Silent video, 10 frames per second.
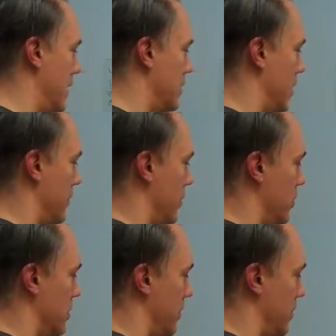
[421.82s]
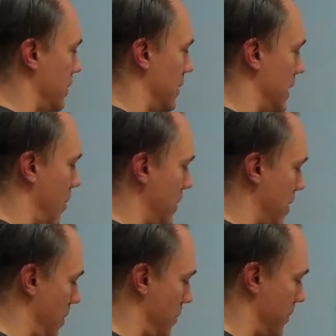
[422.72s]
edge, if you simply, now we
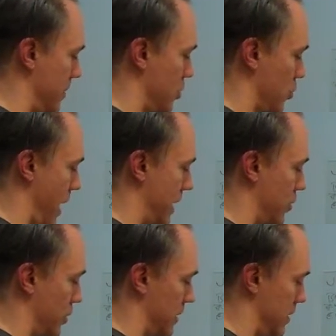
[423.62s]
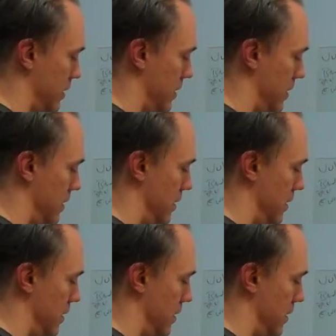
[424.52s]
come up with strategies